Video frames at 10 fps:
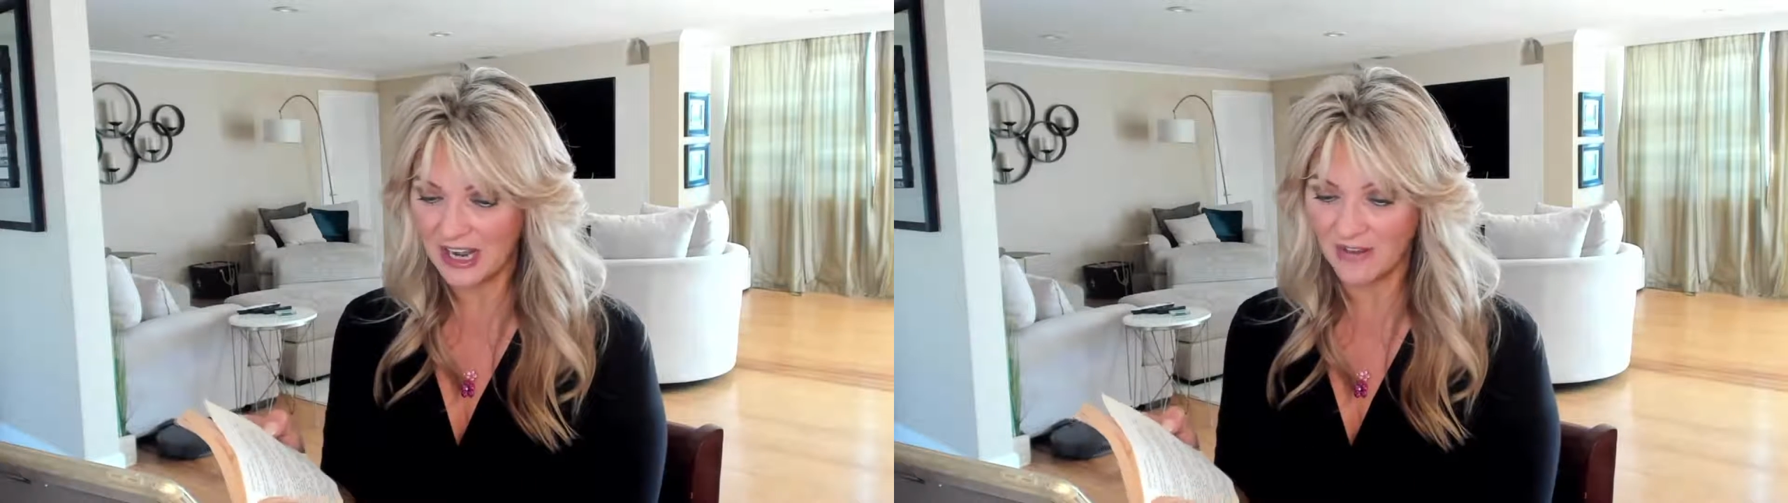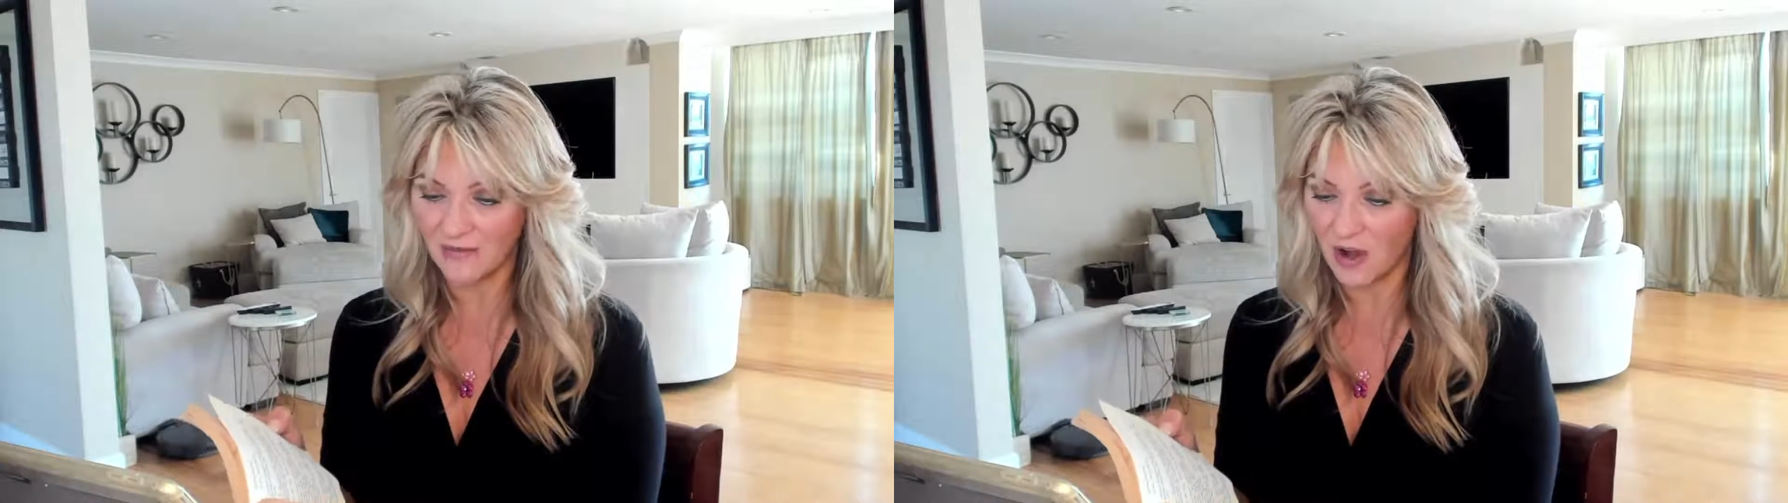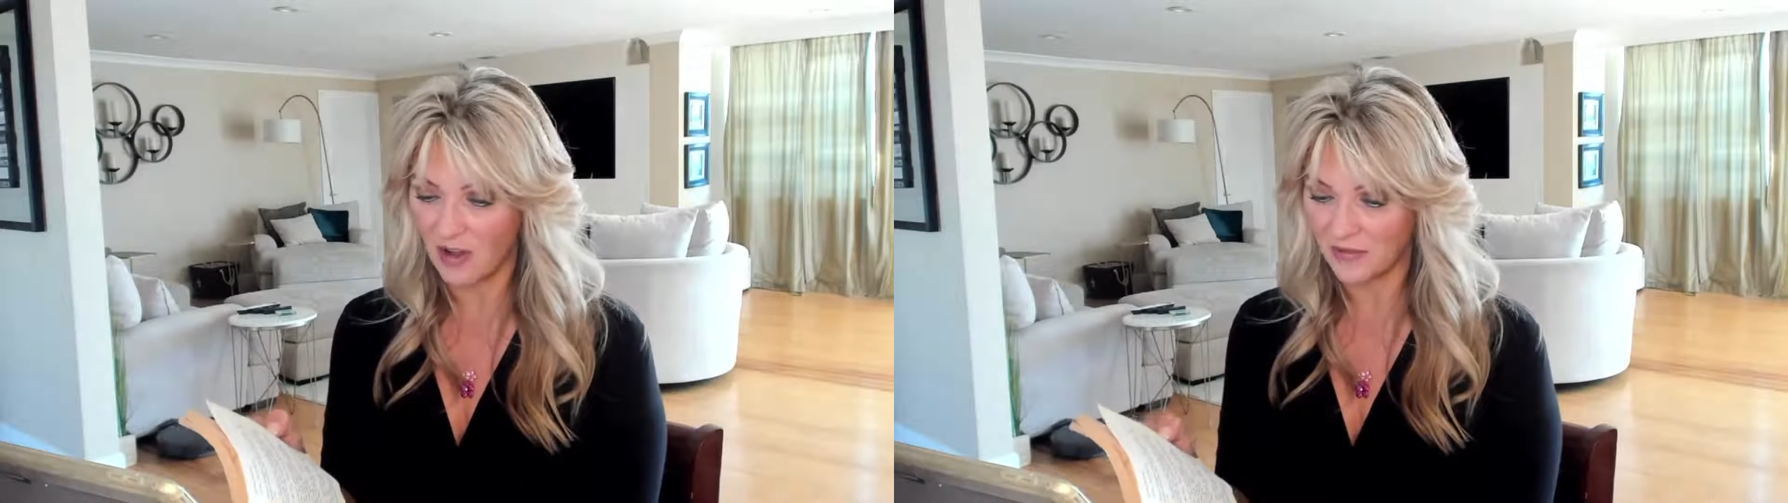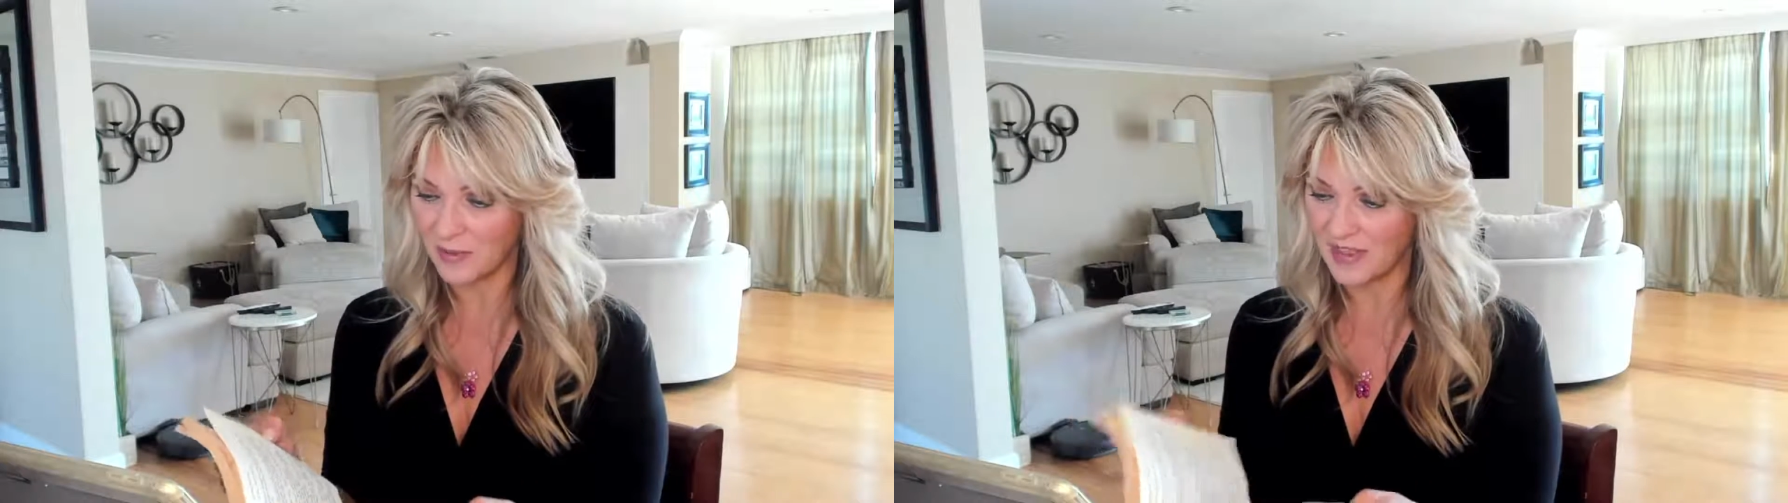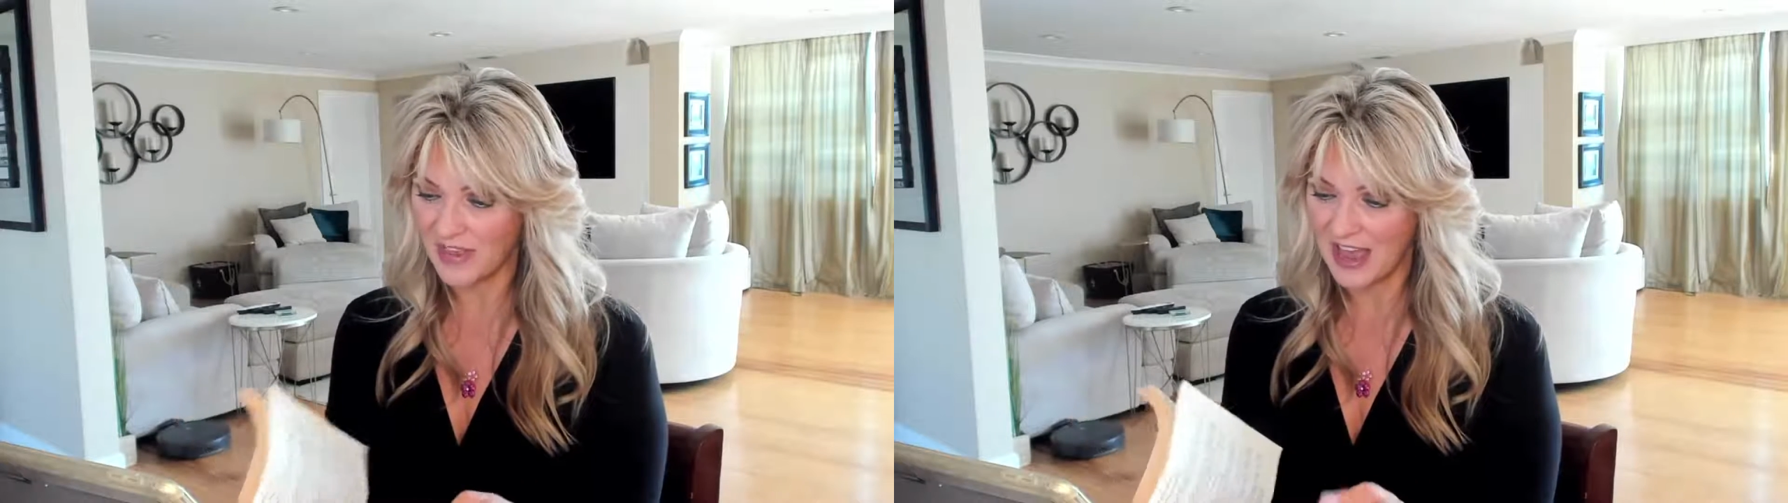involved
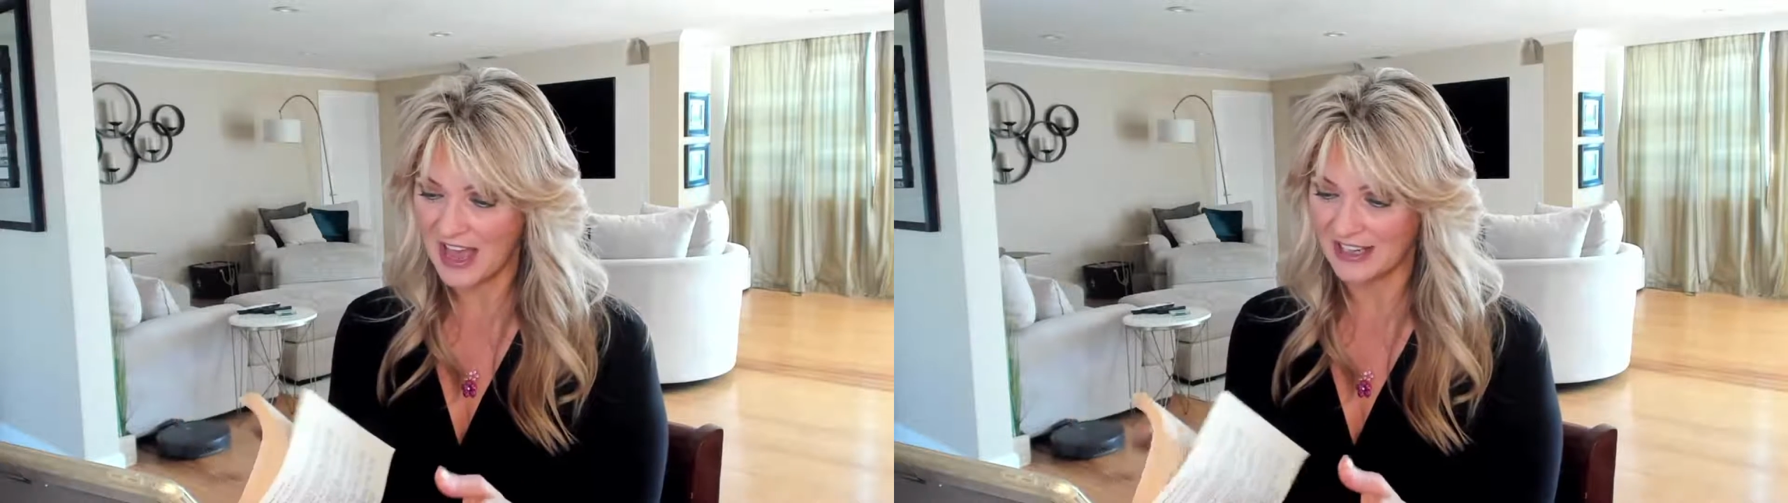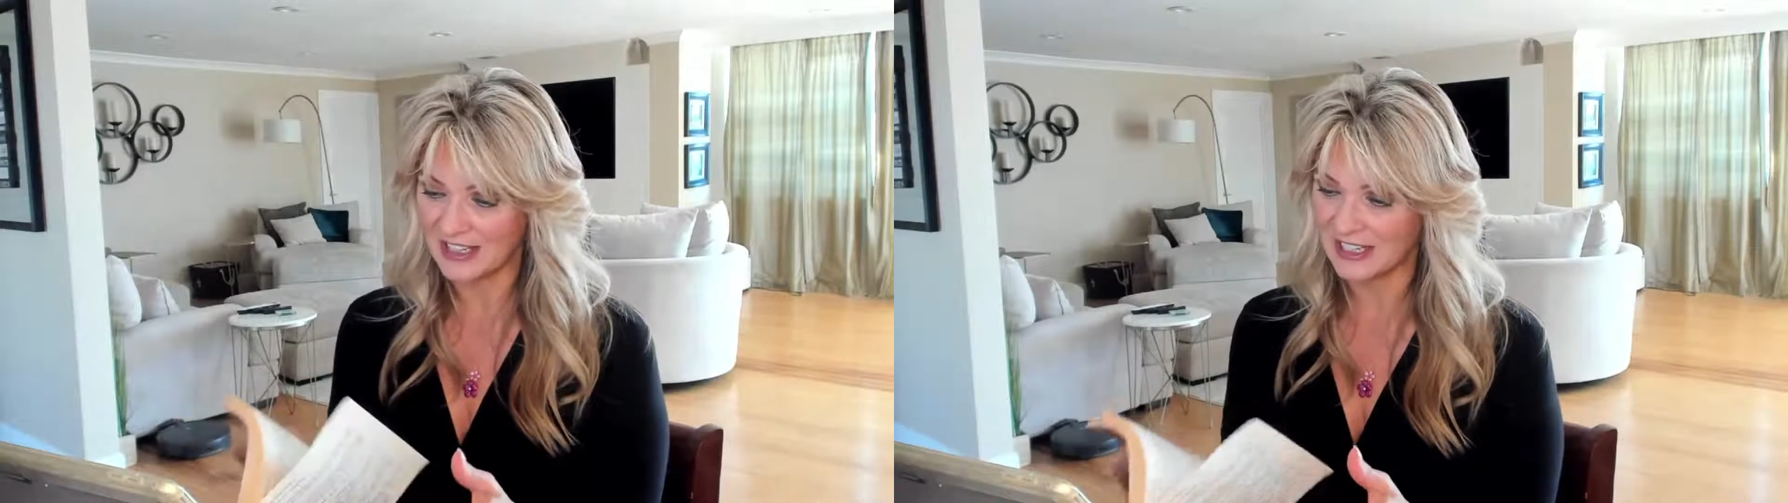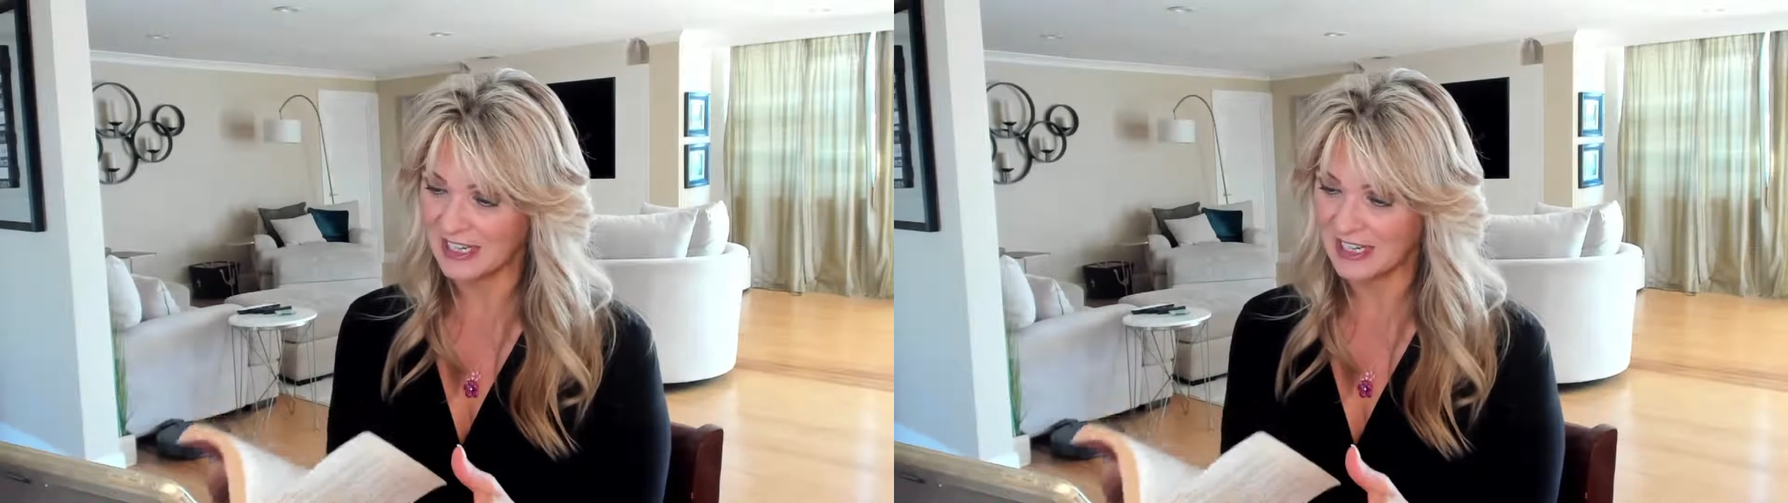with that.